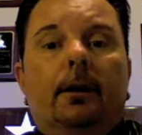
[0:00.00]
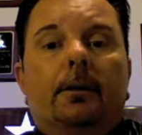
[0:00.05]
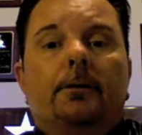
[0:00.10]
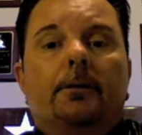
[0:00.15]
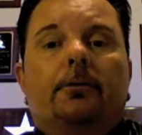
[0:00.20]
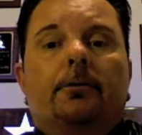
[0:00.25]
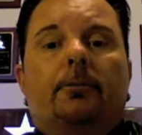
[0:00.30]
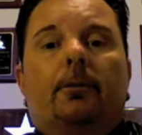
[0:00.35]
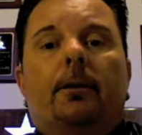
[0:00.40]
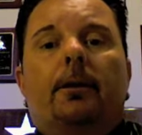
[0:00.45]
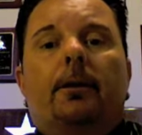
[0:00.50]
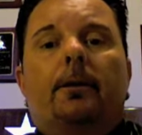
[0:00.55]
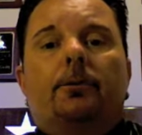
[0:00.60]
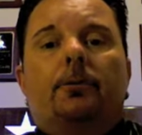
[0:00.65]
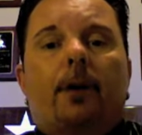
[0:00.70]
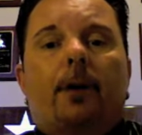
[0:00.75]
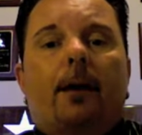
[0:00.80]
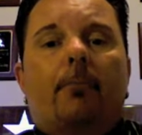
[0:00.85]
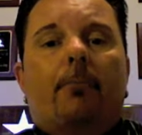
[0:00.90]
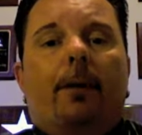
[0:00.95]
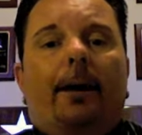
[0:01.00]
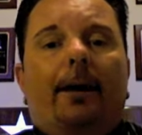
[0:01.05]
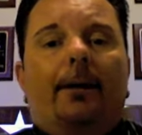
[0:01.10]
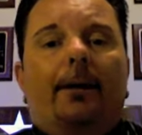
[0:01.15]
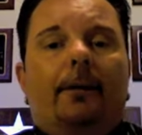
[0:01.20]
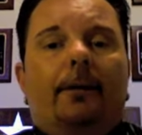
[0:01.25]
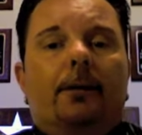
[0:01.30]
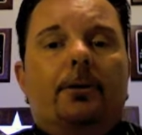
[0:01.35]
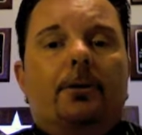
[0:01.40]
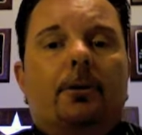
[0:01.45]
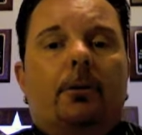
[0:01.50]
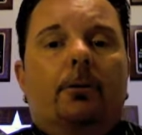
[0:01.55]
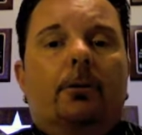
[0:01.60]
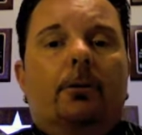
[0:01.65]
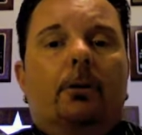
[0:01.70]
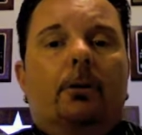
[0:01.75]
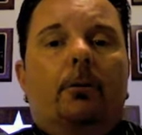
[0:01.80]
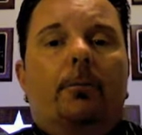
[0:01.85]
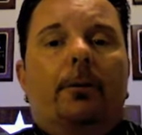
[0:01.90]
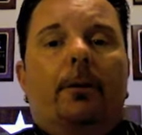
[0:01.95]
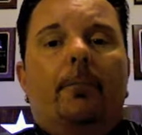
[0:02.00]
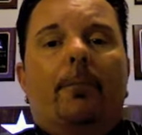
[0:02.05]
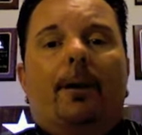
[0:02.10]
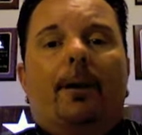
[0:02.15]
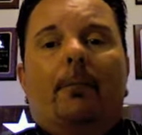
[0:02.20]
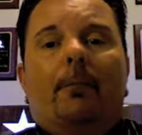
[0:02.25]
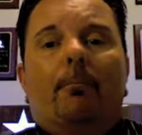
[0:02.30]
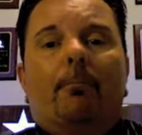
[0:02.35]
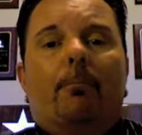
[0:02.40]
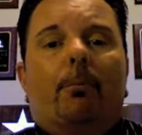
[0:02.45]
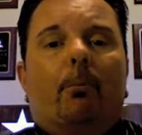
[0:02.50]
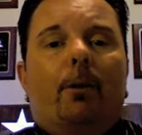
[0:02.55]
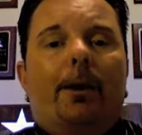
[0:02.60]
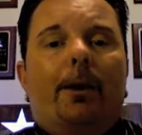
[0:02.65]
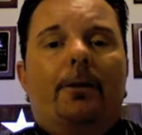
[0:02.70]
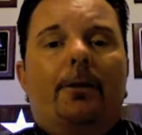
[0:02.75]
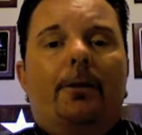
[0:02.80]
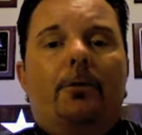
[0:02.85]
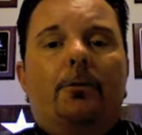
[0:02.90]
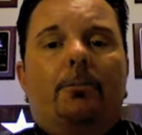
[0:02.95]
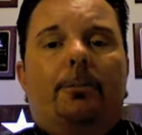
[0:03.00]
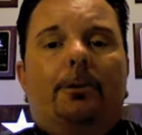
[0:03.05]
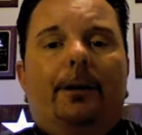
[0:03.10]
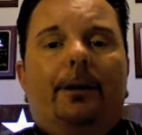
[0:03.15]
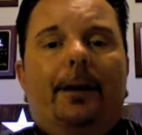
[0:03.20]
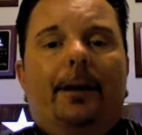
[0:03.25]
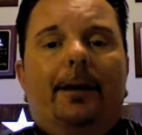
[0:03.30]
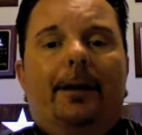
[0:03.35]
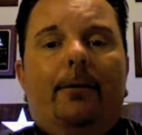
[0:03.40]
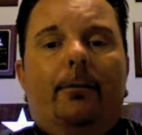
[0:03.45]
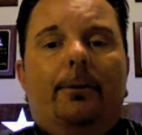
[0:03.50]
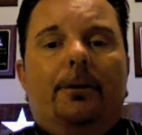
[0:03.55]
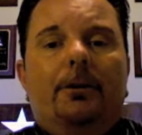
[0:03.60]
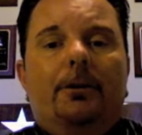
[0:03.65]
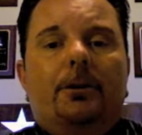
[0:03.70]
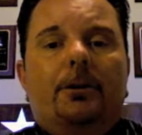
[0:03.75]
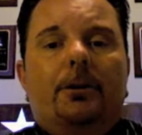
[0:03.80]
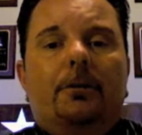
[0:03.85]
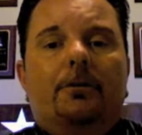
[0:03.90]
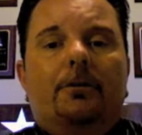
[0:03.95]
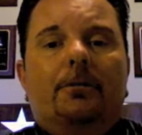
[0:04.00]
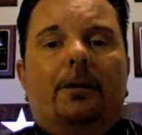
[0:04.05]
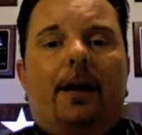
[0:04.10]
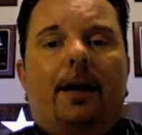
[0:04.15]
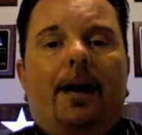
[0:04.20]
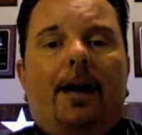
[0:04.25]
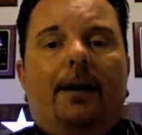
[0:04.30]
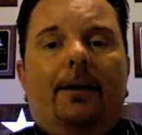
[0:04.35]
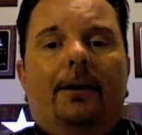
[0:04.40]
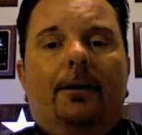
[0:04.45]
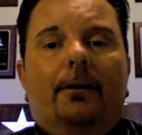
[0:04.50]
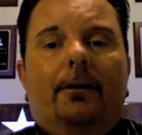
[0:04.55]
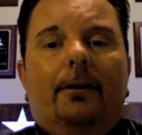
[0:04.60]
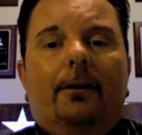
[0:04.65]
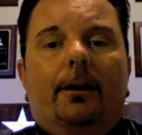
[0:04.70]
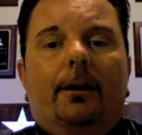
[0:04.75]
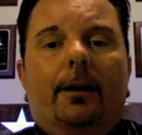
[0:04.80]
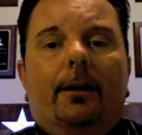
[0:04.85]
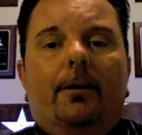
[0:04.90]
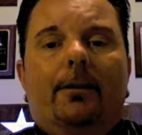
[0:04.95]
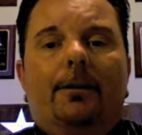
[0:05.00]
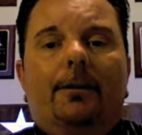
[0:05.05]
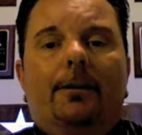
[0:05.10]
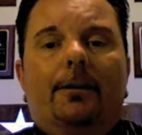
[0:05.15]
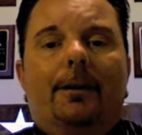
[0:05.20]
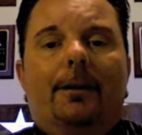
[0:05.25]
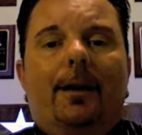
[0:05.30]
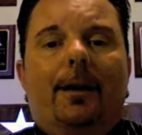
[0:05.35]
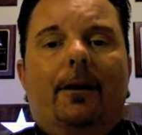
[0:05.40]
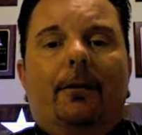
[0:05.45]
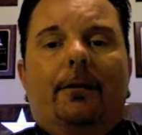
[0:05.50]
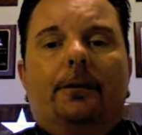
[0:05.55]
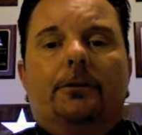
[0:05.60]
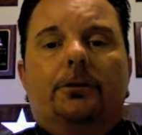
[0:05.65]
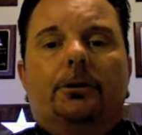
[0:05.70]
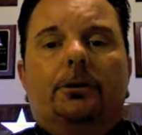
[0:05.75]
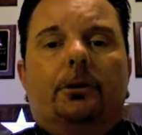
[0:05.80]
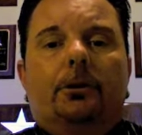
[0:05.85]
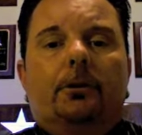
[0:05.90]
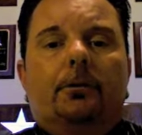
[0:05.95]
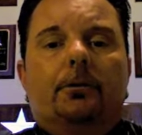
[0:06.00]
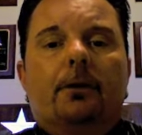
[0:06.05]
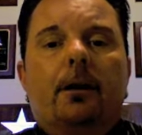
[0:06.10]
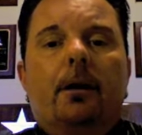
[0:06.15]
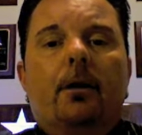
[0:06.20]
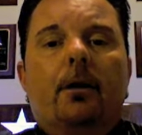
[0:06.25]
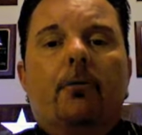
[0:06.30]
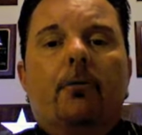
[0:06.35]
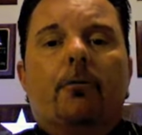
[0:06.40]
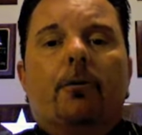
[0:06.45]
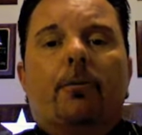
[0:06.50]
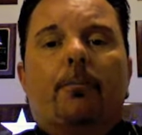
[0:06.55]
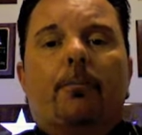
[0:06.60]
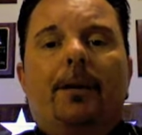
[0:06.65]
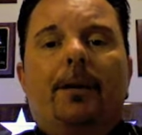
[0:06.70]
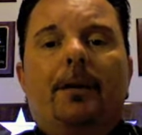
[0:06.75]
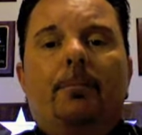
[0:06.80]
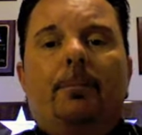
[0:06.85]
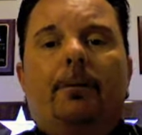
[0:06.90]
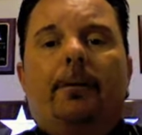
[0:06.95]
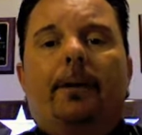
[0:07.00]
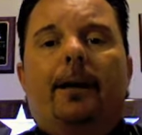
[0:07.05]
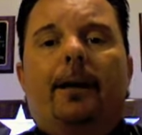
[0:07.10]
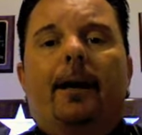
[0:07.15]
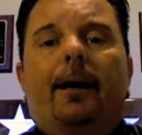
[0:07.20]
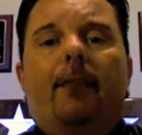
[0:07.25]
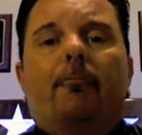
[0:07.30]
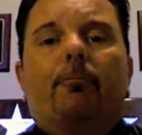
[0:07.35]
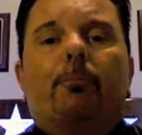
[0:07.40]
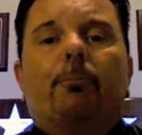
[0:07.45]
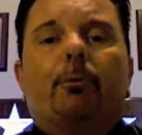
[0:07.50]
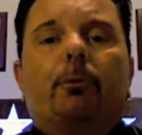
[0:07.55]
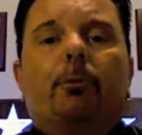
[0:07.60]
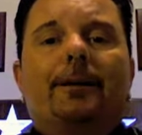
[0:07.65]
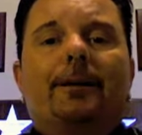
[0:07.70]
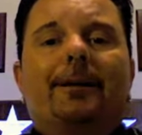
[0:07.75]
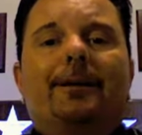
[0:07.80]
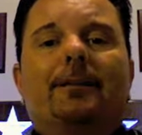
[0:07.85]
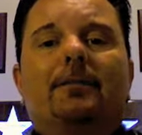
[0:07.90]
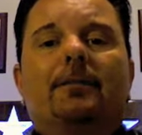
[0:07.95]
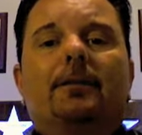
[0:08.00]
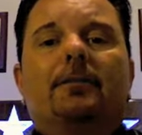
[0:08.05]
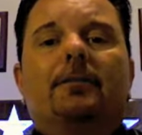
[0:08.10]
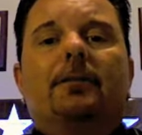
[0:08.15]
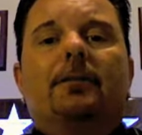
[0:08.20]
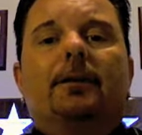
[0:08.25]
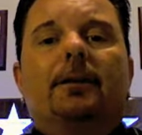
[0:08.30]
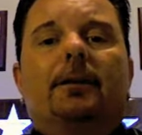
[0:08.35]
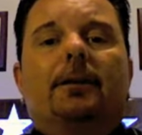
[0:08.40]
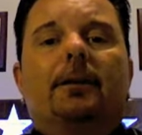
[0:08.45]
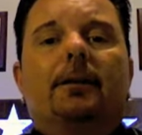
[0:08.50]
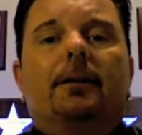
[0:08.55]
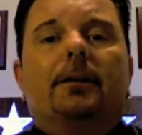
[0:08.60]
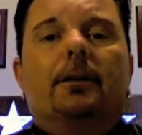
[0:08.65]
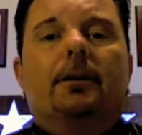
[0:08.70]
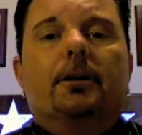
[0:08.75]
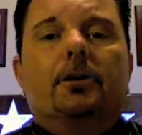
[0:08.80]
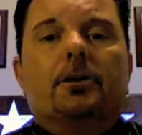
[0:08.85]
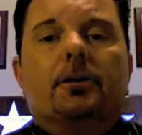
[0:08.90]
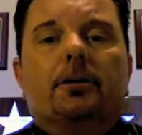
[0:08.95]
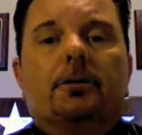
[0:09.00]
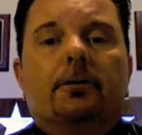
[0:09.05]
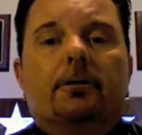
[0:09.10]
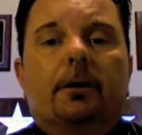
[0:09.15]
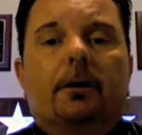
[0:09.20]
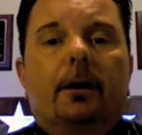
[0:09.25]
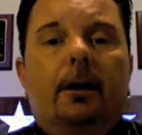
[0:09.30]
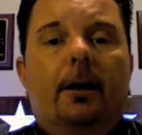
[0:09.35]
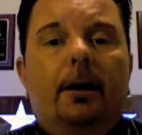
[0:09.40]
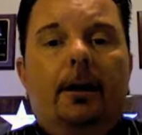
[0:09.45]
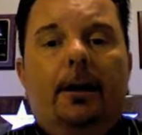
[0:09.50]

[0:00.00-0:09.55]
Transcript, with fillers: Just wanted to drop by to let you know a little bit about a brand new plan that we just got here at Guaranteed Health Insurance for people that have pre-existing conditions.